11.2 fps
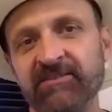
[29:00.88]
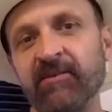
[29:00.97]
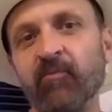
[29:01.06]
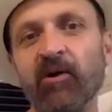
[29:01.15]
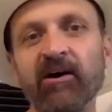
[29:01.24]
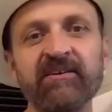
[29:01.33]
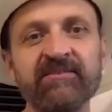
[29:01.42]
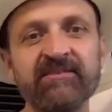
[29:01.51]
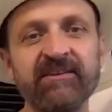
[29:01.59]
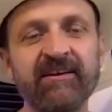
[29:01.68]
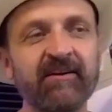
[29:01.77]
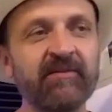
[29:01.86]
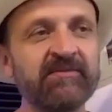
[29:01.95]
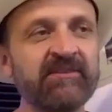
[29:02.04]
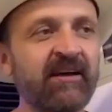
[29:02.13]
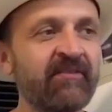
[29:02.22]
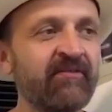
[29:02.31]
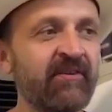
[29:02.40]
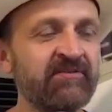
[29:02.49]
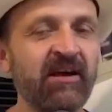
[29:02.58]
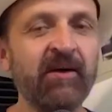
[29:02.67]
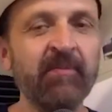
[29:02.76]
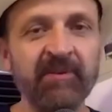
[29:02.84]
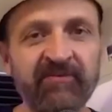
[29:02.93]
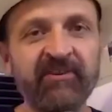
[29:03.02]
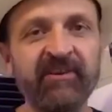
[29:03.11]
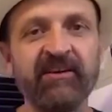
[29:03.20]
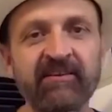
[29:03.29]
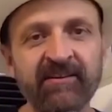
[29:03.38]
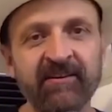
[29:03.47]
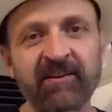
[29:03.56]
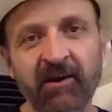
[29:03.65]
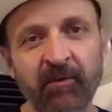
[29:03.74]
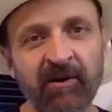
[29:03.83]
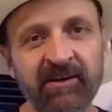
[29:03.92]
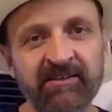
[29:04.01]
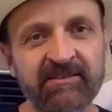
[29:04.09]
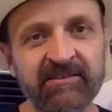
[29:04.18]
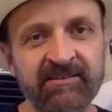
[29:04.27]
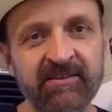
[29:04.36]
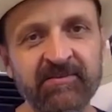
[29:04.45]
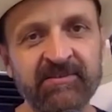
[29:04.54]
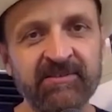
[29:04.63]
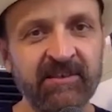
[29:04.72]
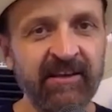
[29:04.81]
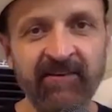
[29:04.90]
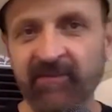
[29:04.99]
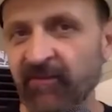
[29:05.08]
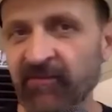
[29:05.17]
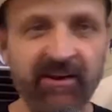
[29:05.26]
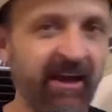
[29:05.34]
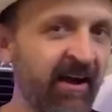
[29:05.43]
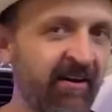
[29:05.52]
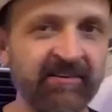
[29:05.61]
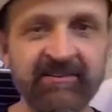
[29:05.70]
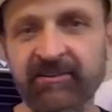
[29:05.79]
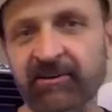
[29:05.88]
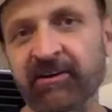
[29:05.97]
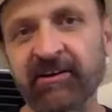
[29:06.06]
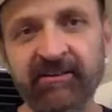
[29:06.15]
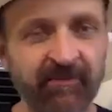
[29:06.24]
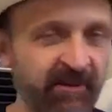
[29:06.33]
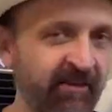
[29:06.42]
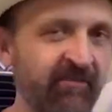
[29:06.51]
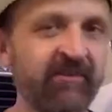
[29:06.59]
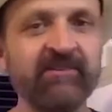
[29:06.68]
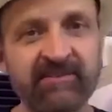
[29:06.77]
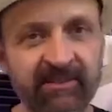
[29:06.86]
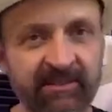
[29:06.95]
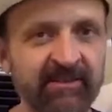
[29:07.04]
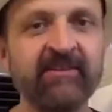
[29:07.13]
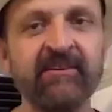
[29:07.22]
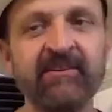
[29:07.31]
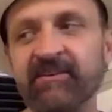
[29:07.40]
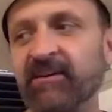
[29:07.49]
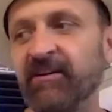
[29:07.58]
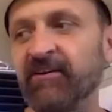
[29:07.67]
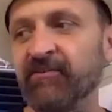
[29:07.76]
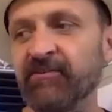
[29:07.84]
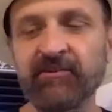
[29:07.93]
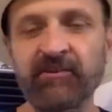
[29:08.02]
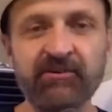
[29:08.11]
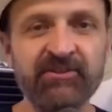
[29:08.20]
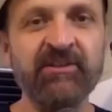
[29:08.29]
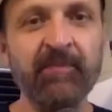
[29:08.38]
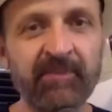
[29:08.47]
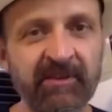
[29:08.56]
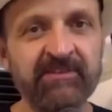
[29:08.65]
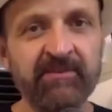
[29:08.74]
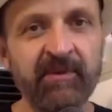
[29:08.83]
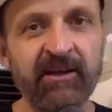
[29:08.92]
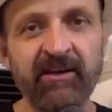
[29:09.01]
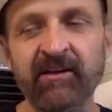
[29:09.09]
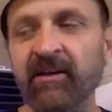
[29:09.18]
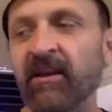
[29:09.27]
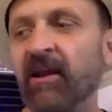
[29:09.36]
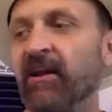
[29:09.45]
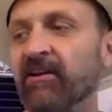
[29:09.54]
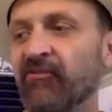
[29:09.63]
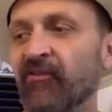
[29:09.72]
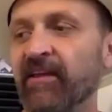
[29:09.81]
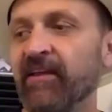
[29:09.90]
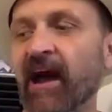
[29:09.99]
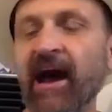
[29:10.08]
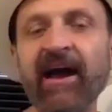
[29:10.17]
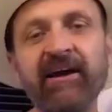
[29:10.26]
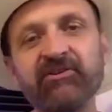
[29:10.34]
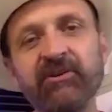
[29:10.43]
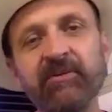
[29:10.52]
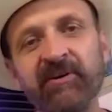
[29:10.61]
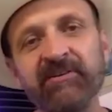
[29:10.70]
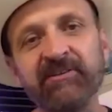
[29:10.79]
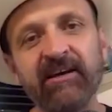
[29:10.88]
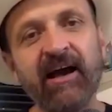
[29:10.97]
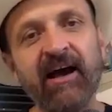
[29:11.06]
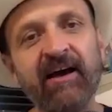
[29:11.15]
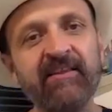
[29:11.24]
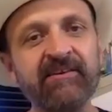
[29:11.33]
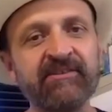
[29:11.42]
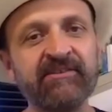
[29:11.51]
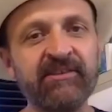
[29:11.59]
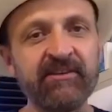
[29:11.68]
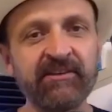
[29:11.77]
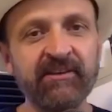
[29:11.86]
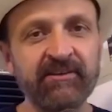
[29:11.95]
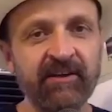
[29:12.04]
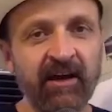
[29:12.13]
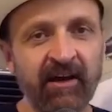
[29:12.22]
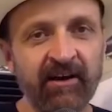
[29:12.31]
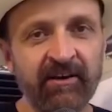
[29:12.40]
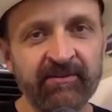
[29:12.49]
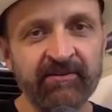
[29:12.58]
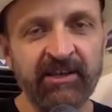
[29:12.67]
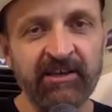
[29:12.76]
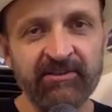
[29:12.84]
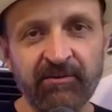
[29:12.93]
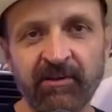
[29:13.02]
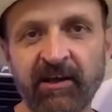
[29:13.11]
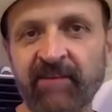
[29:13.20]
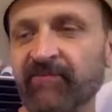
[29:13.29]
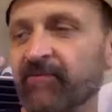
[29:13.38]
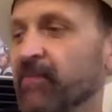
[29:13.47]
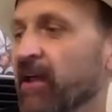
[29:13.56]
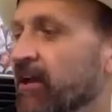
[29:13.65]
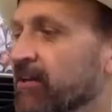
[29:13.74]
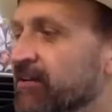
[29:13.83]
was, it was kind of, it was uplifting in a lot of ways because he was just like, even if you're down and dirty and whatever, it's like, you're something to me. It's funny that I actually picked a guy that didn't take his own life, and